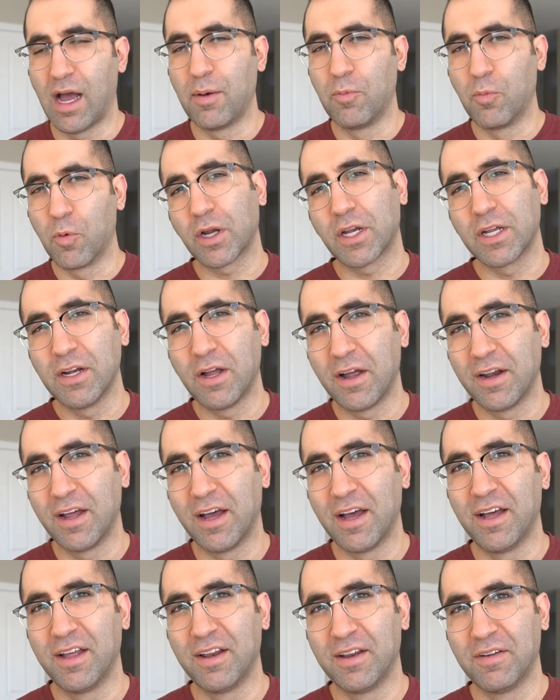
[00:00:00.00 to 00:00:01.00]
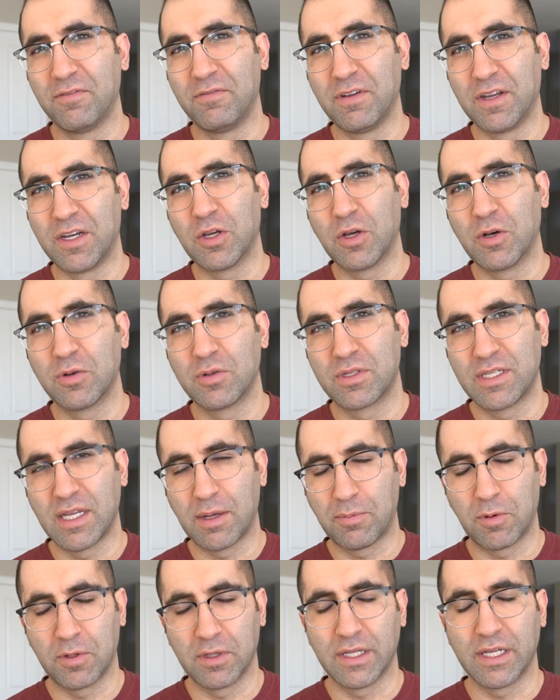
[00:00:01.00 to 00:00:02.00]
I'm working on a video
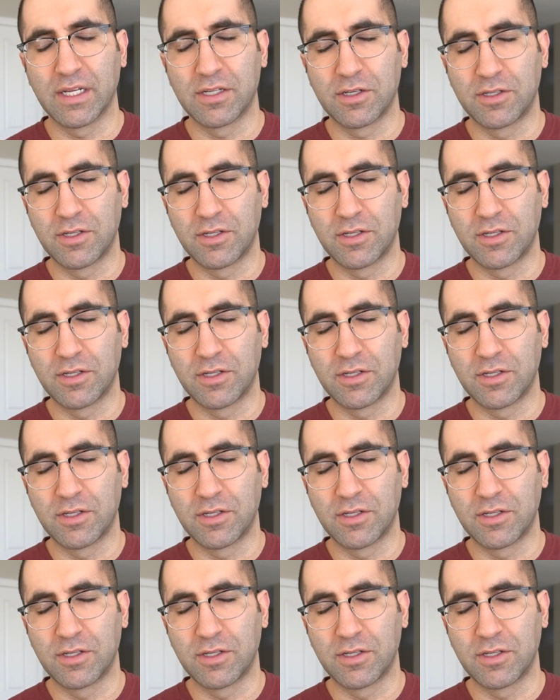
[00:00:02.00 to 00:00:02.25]
separately to